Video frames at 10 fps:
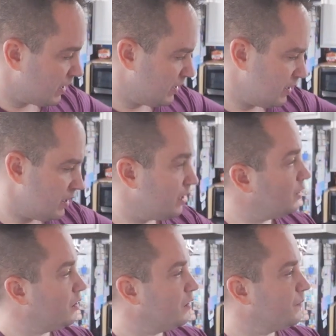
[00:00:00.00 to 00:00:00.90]
And
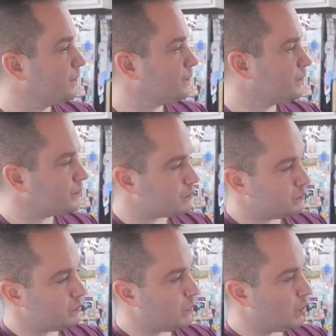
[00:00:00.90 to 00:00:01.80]
then
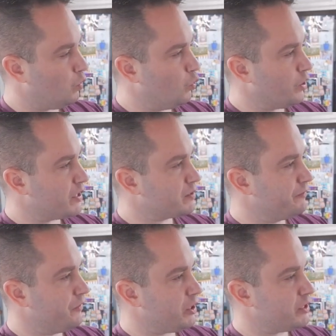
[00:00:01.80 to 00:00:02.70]
we got some
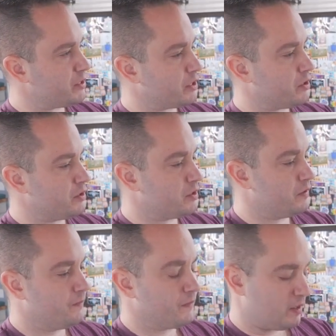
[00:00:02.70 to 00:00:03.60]
funny stickers.
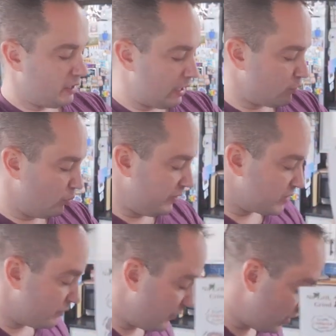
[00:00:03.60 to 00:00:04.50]
They threw me
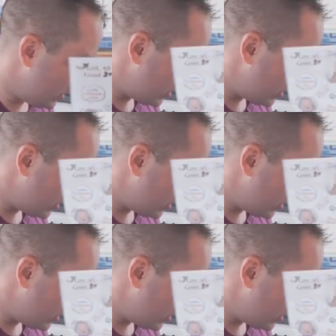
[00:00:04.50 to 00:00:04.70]
some funny